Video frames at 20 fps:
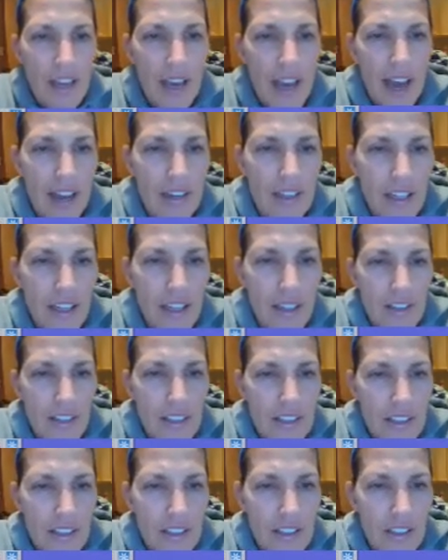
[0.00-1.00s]
at,
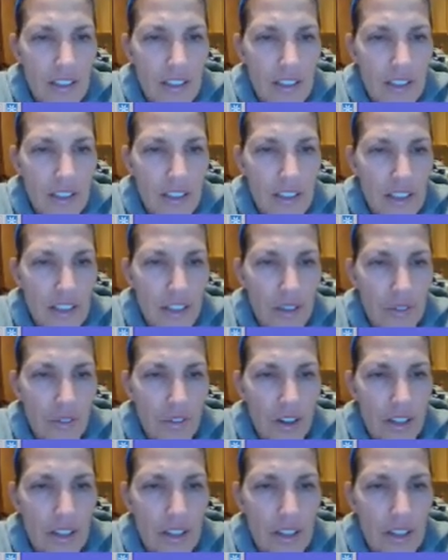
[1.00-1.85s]
this is, let's see,